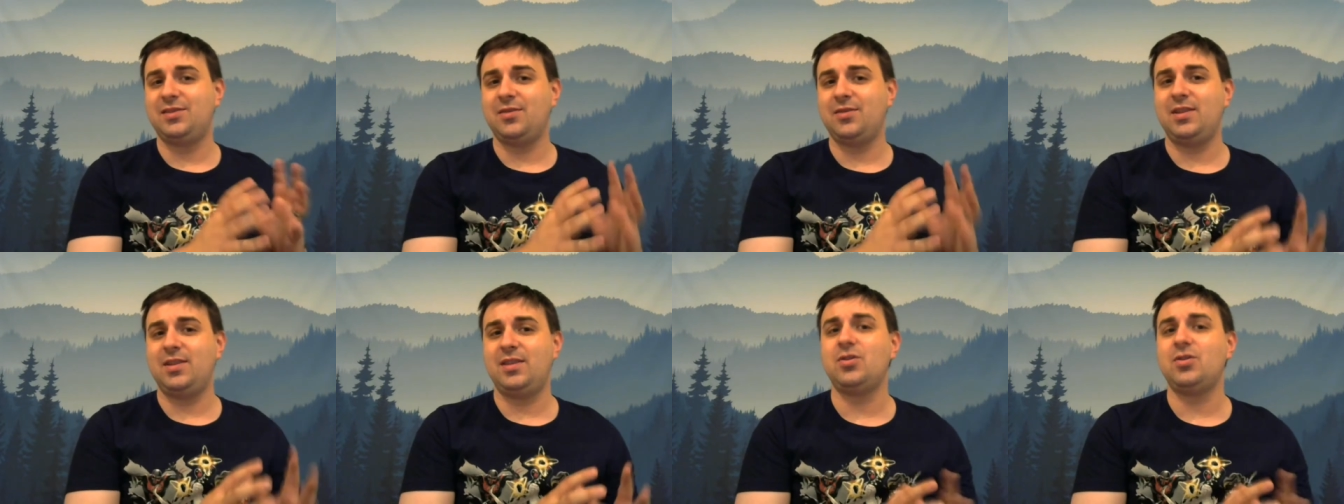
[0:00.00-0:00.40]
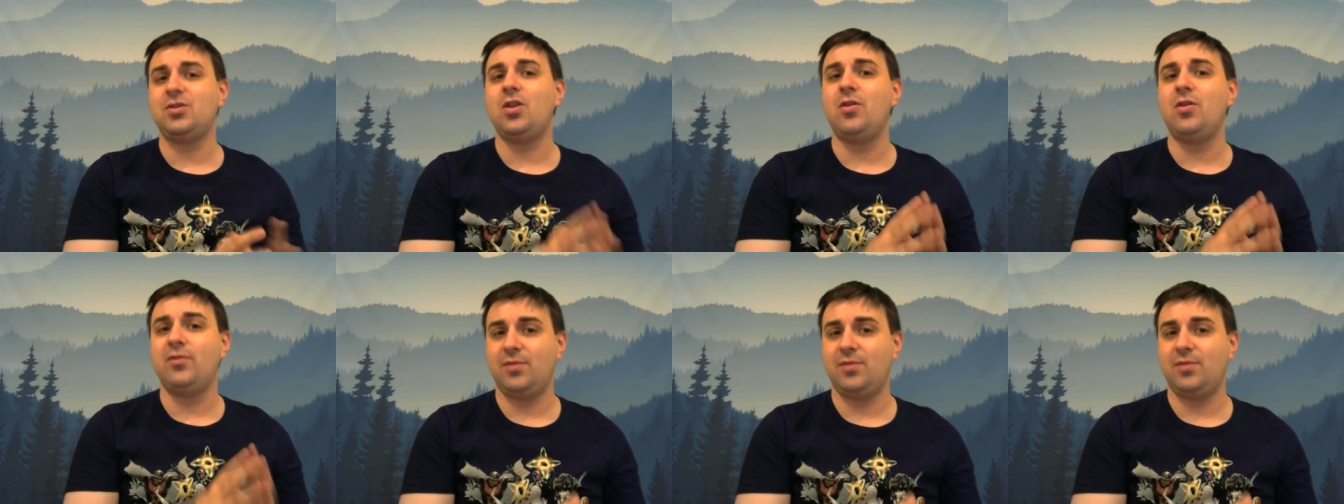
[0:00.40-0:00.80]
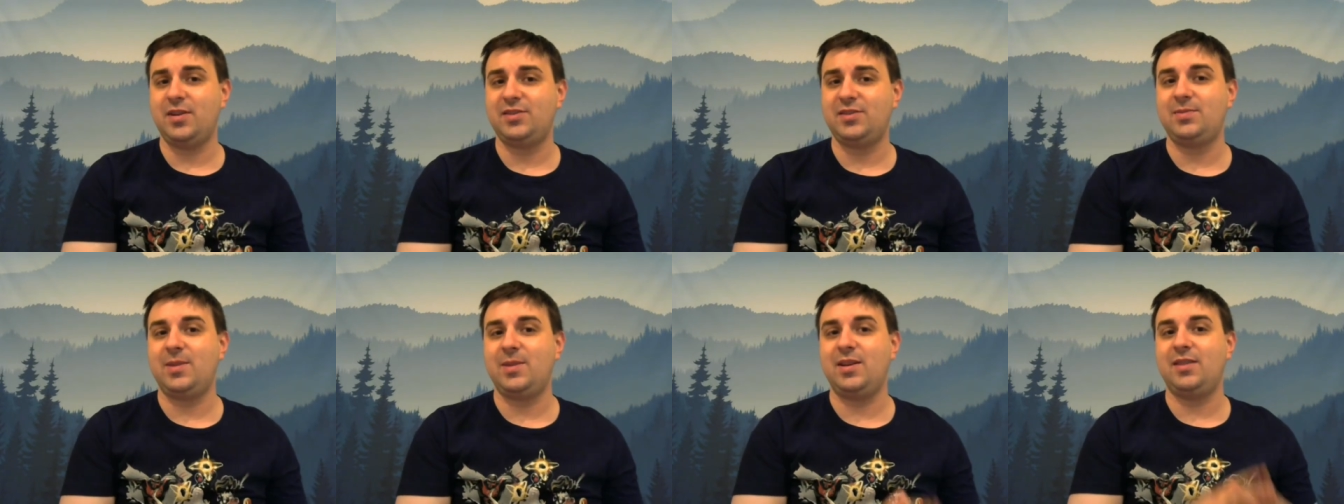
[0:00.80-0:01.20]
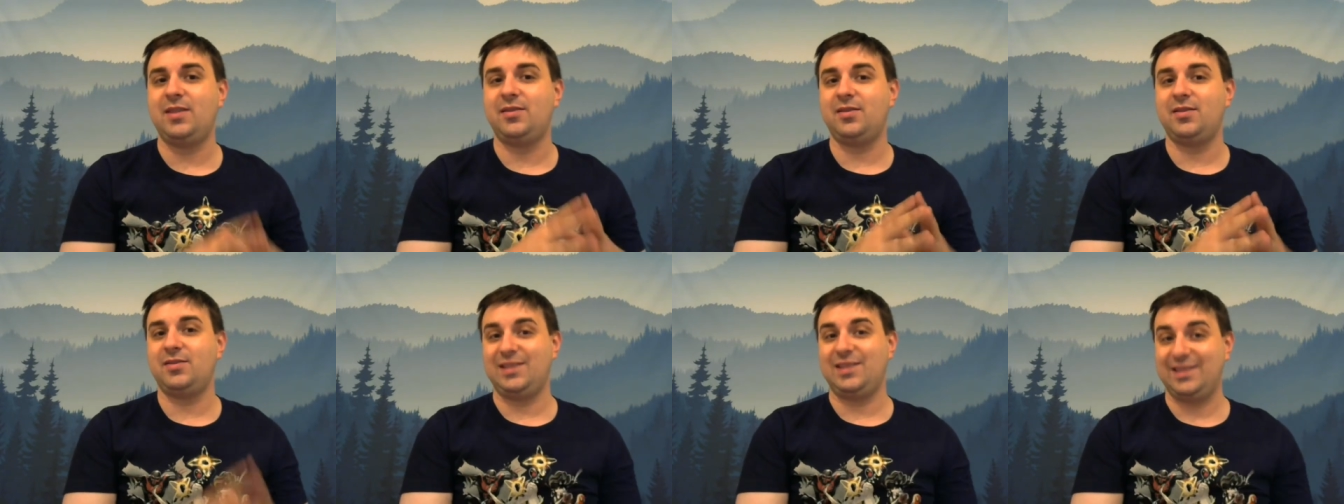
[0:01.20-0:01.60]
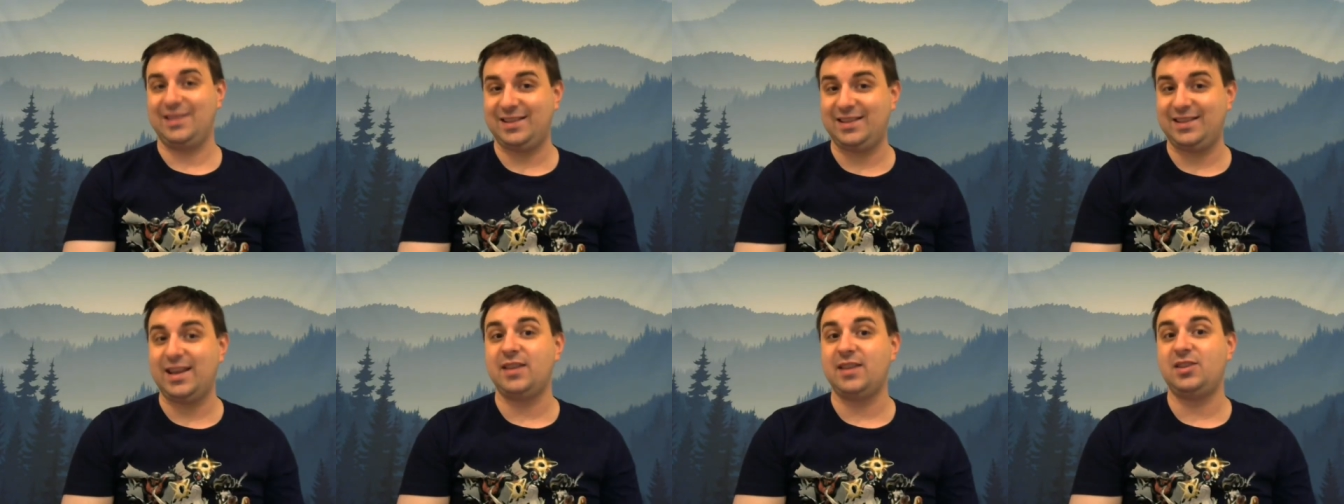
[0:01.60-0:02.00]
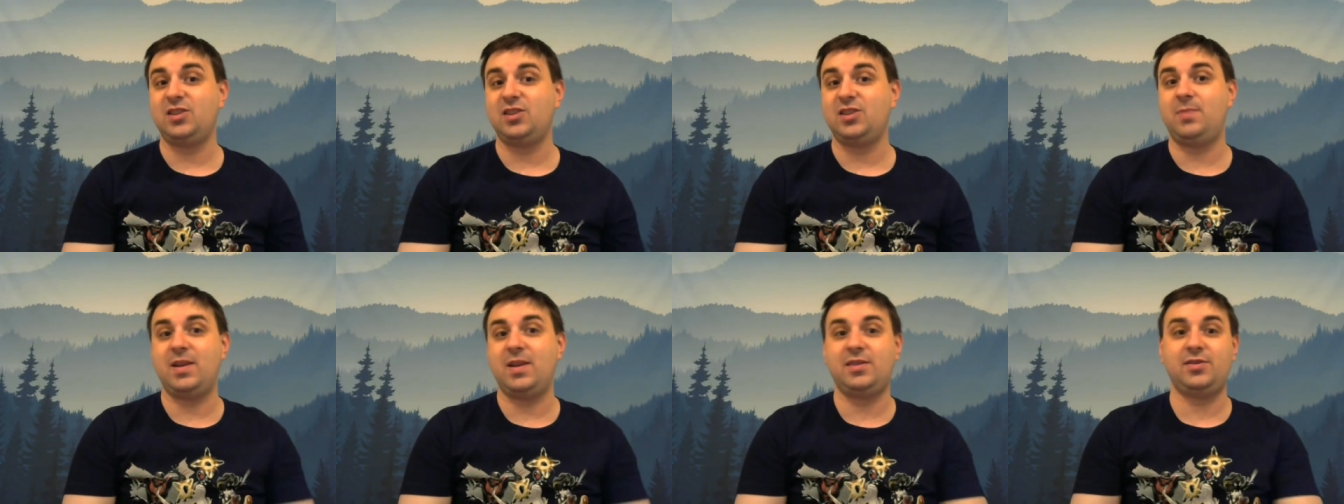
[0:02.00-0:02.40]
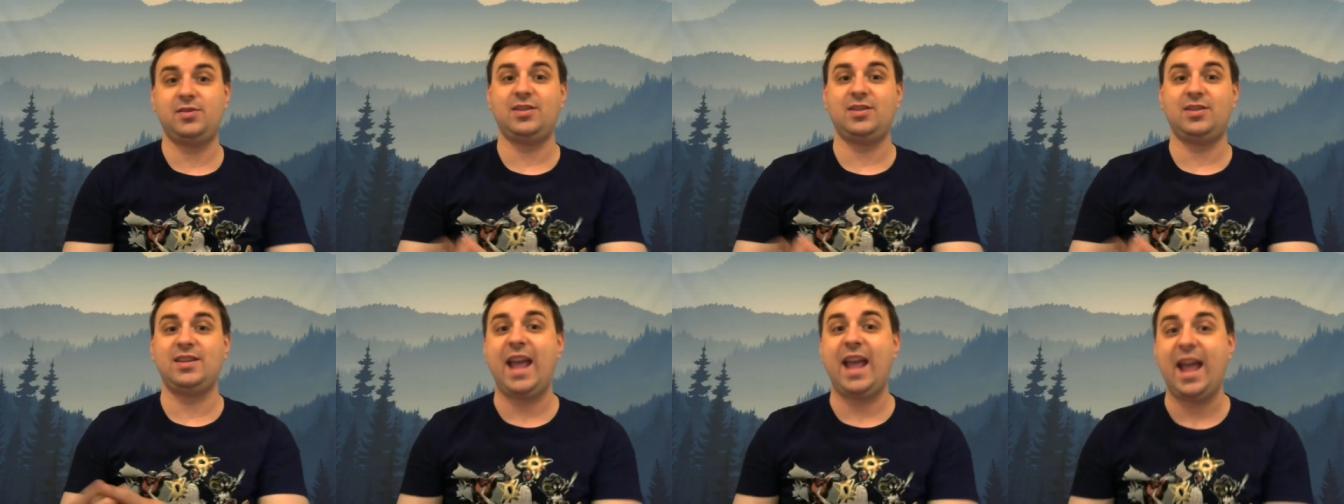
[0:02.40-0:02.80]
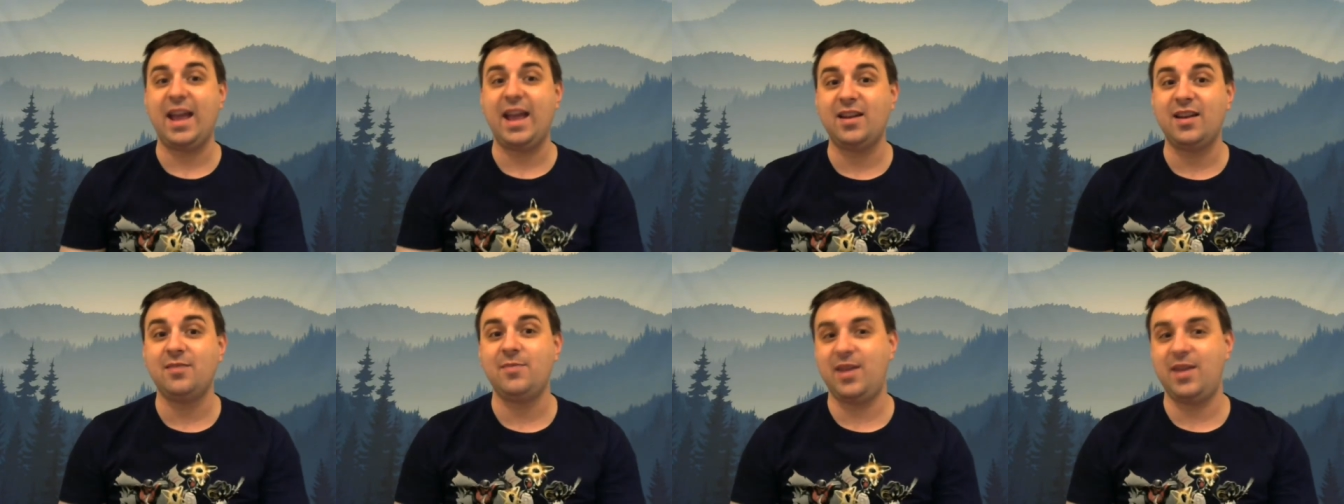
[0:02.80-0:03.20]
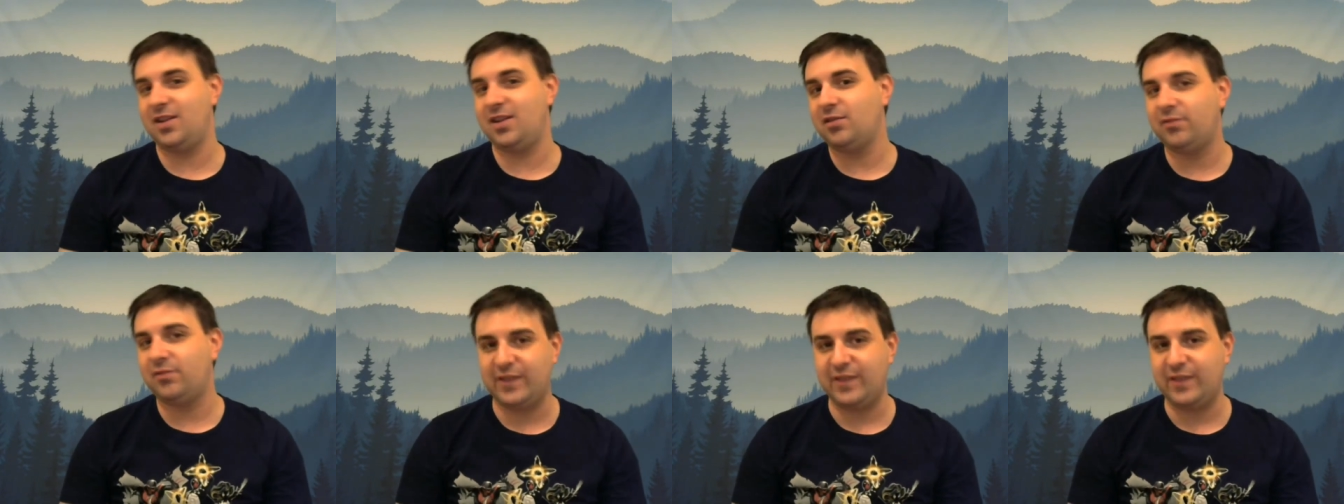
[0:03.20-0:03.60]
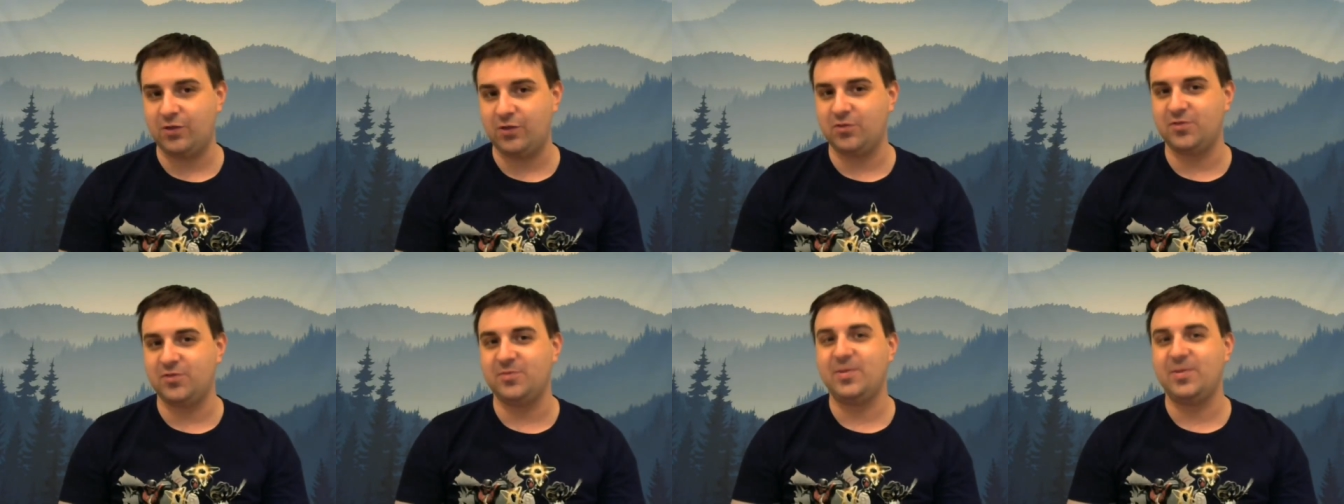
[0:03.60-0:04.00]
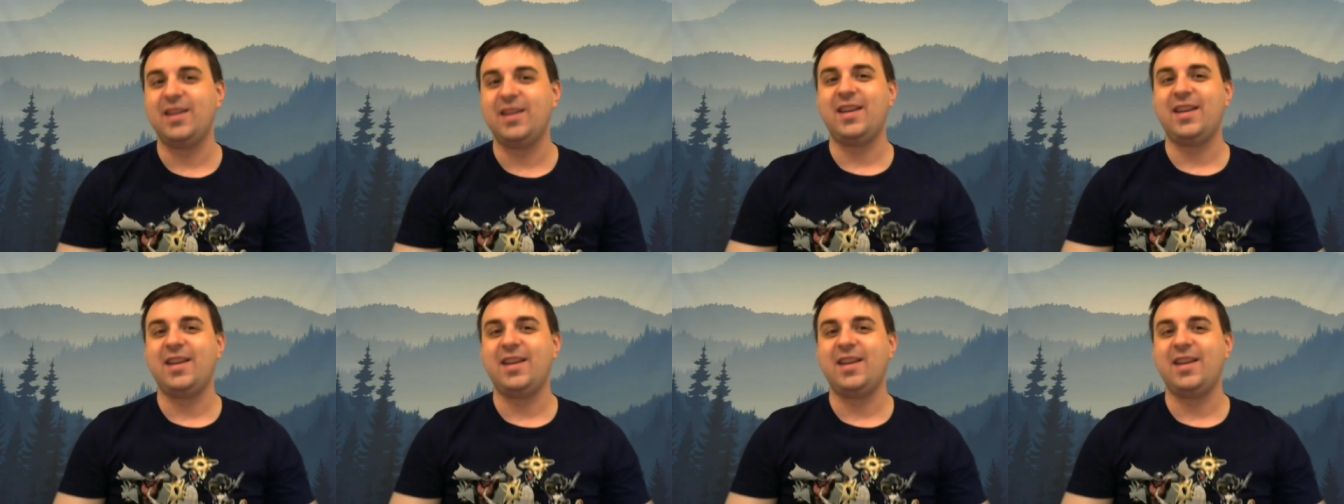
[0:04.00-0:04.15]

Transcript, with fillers: Sony is overestimating their success based on an animated film